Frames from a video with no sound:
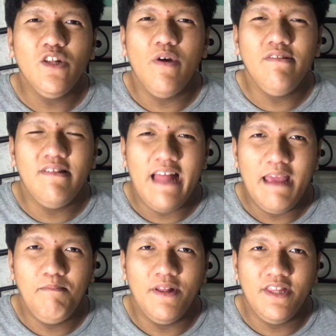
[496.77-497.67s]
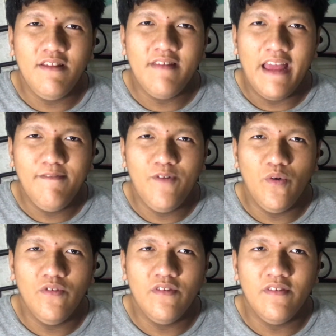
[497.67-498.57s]
going to lie, but these
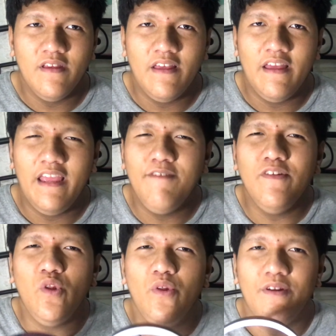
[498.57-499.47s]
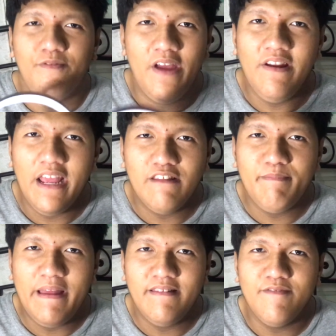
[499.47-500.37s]
headphones, even though they're very
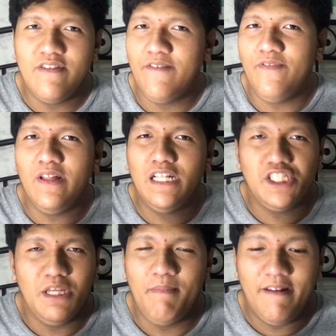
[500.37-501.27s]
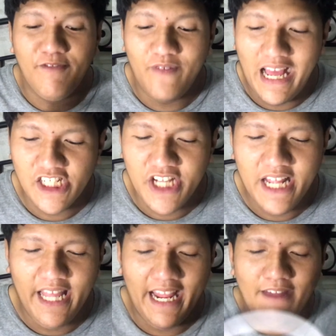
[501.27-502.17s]
expensive, they feel cheap and
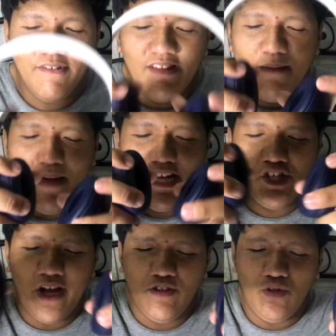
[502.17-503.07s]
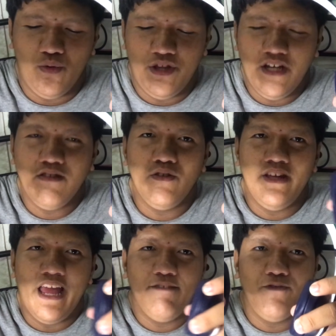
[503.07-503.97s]
fragile. Like every time I try to do these to the
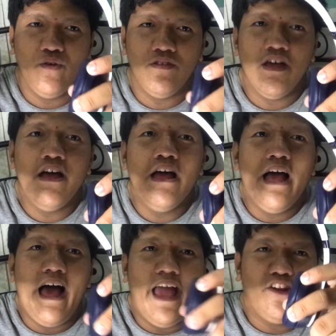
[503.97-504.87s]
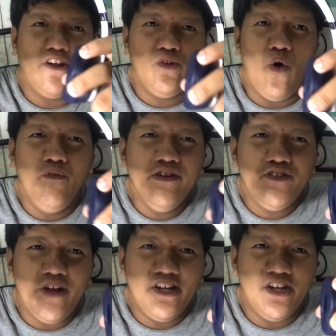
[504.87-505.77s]
headphones, I try to
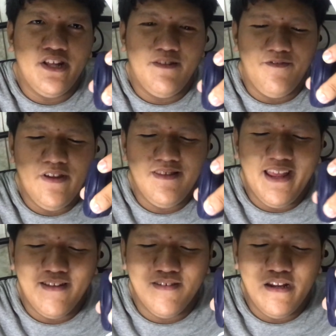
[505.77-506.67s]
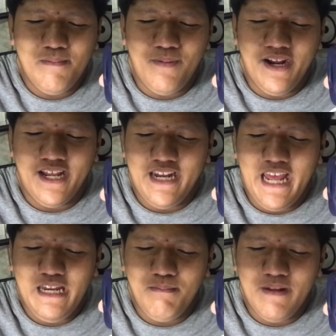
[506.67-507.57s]
overstretch it. It feels like it's gonna break in
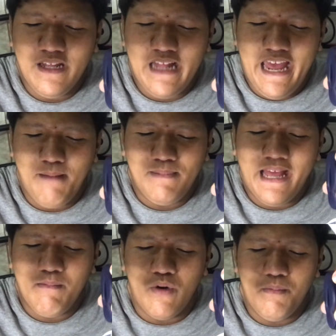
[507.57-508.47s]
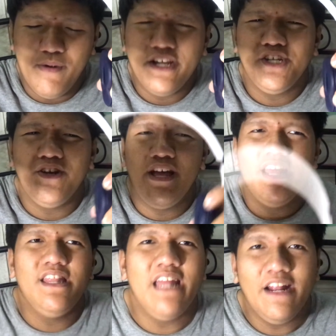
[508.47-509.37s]
any minute. I apply more pressure,
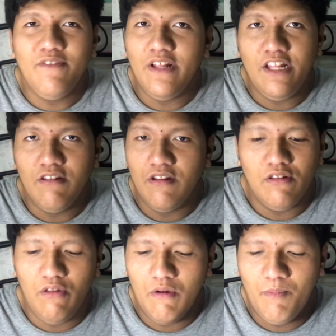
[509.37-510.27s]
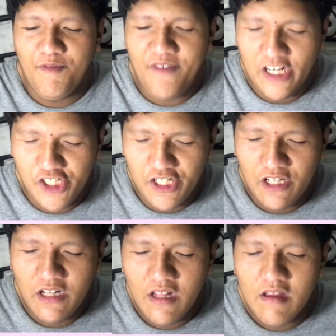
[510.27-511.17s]
and that really doesn't look professional.